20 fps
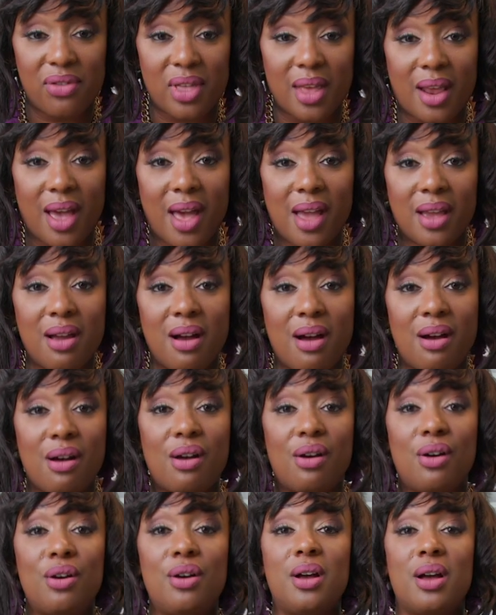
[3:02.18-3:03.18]
that I
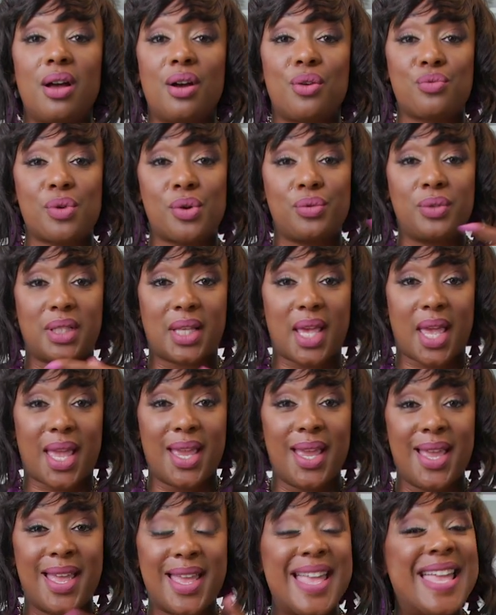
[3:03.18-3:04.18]
call a
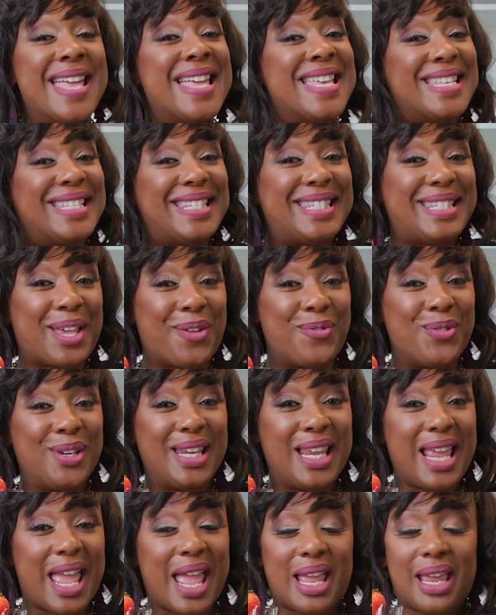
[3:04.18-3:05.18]
Rosé
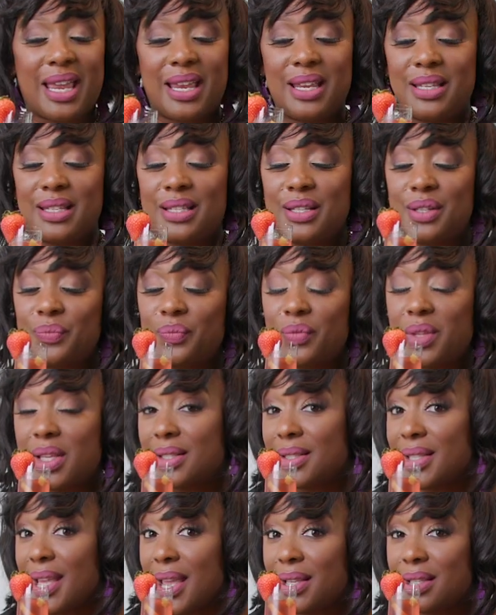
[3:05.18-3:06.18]
78.
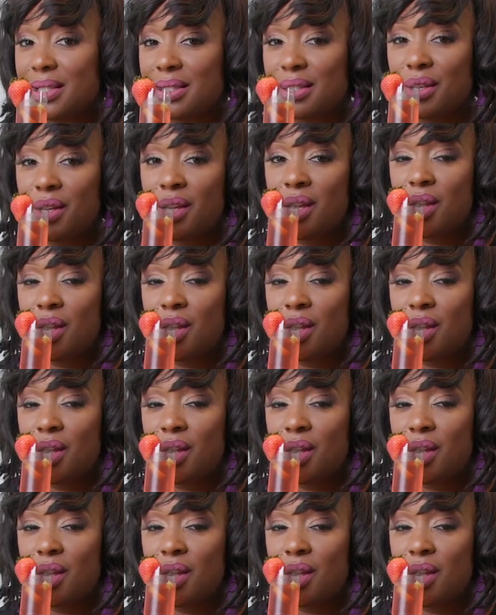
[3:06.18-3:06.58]
Let's taste.